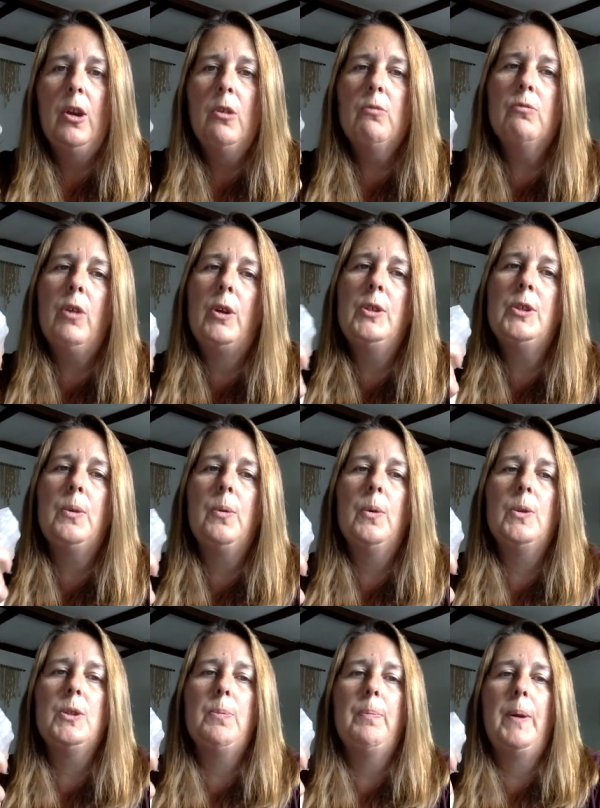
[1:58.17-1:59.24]
Rose
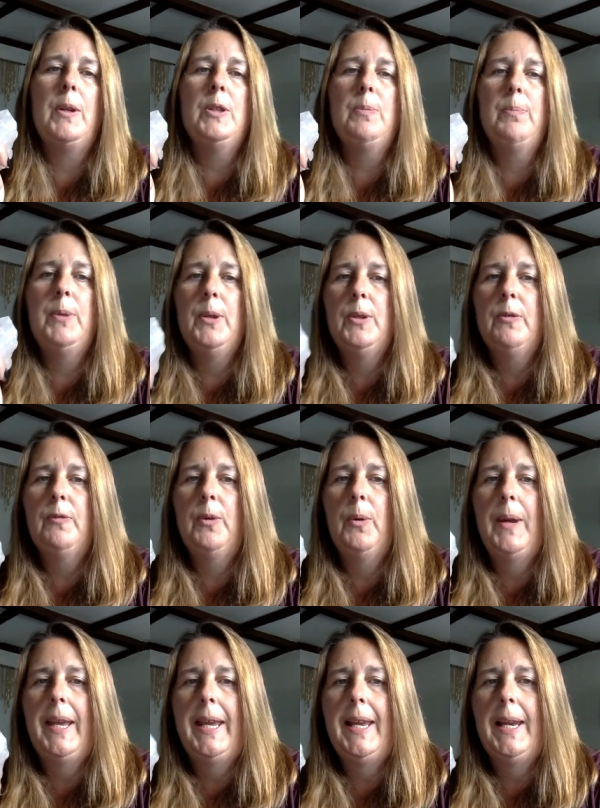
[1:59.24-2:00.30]
quartz boasts beautiful
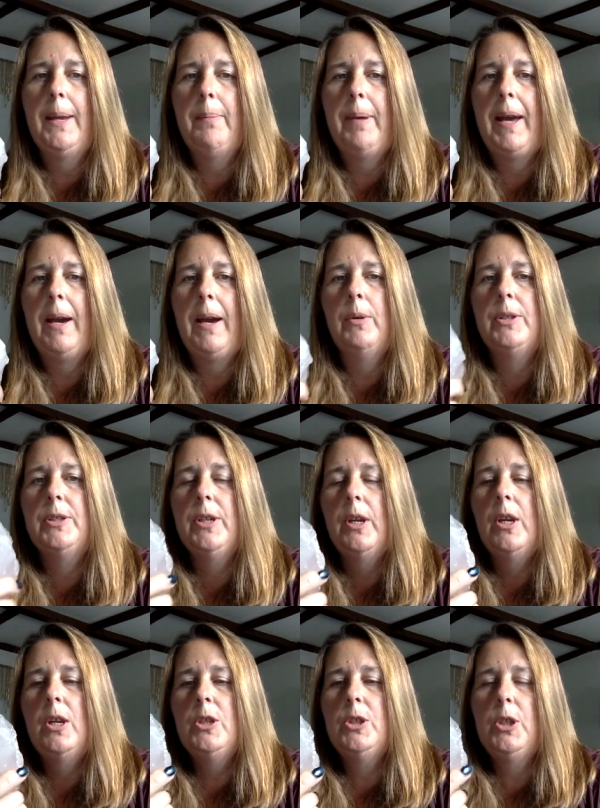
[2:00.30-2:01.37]
healing powers
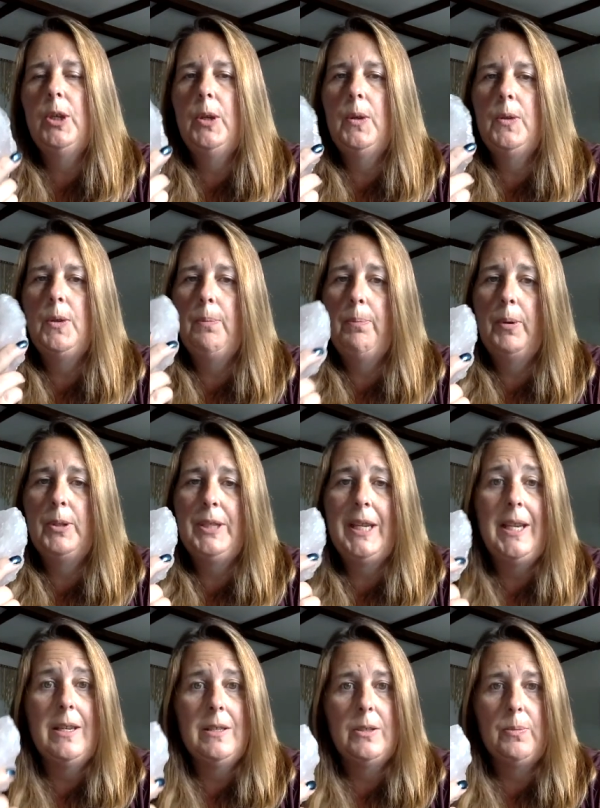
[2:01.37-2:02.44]
to the
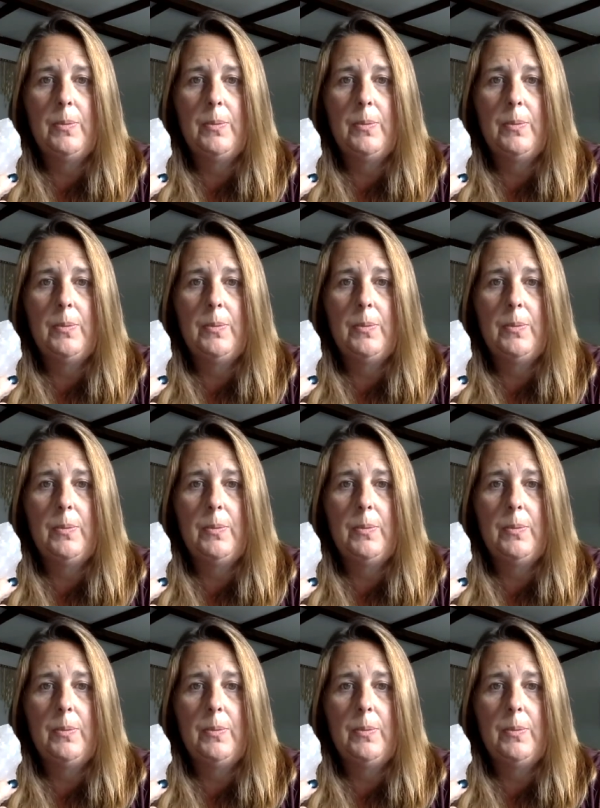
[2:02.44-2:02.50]
body as